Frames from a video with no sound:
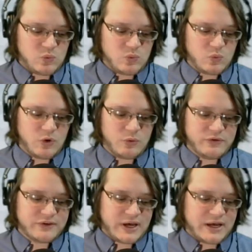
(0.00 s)
what
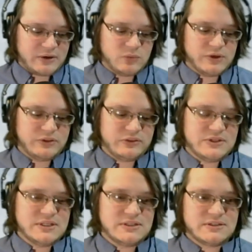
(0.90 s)
we've got with
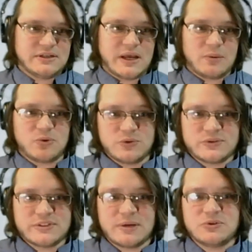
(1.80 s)
these cannabinoid
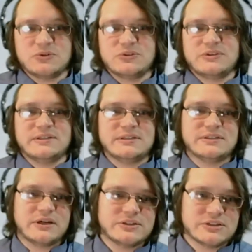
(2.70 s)
receptors, these
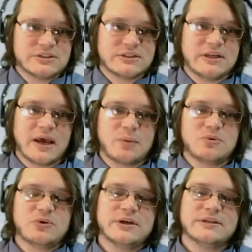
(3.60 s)
endogenous
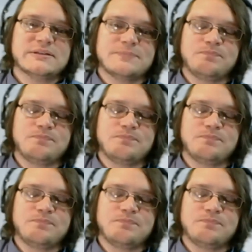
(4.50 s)
cannabinoids,